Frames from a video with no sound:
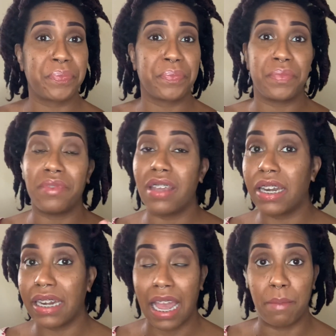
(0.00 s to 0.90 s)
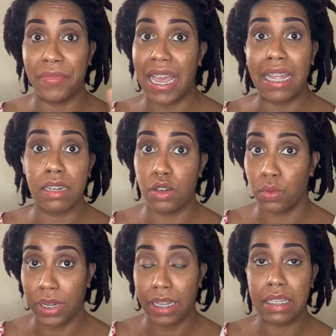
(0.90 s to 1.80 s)
None of that, I'm not doing
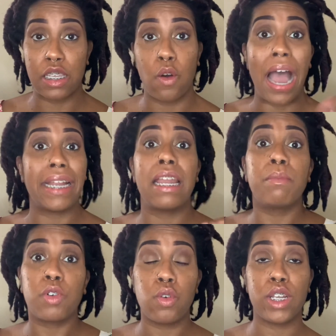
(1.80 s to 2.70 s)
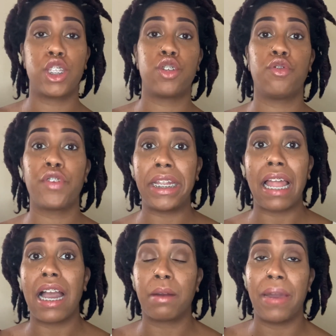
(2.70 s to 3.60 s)
it. So I am going to
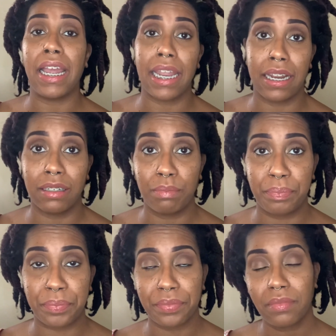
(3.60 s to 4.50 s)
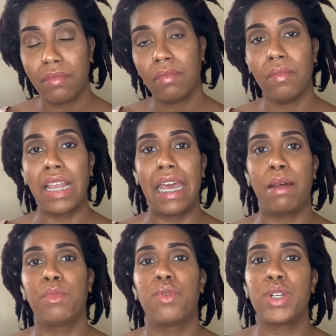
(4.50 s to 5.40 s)
relock my hair, and I'm
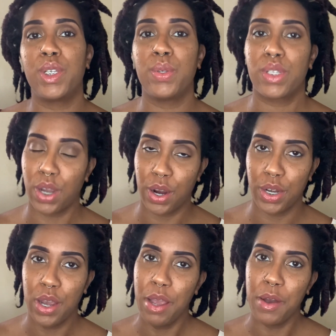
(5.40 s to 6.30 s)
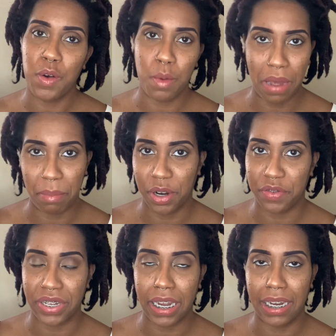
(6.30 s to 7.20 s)
going to start on my
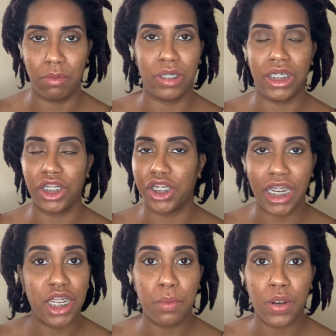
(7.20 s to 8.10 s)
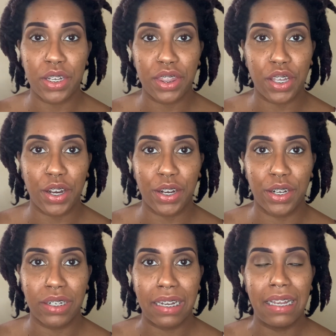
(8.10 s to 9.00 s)
birthday, which is January the 3rd.
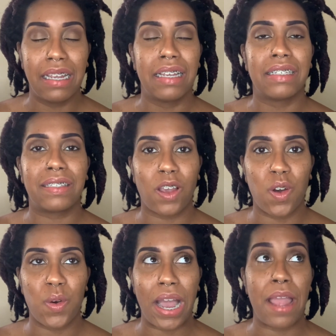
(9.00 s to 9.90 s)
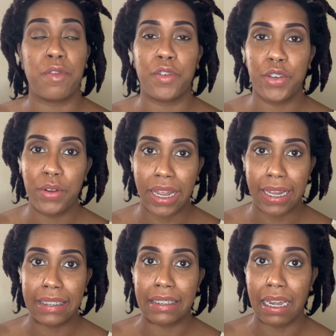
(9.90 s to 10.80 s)
So I have a few
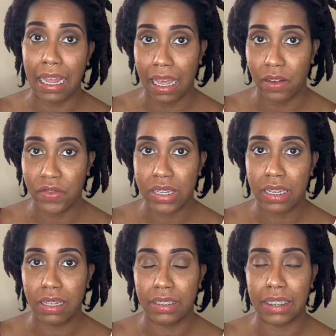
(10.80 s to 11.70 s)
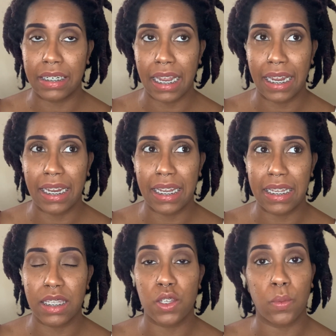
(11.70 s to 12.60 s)
days left. Today is
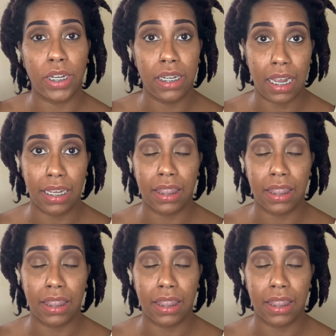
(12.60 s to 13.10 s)
the 29th.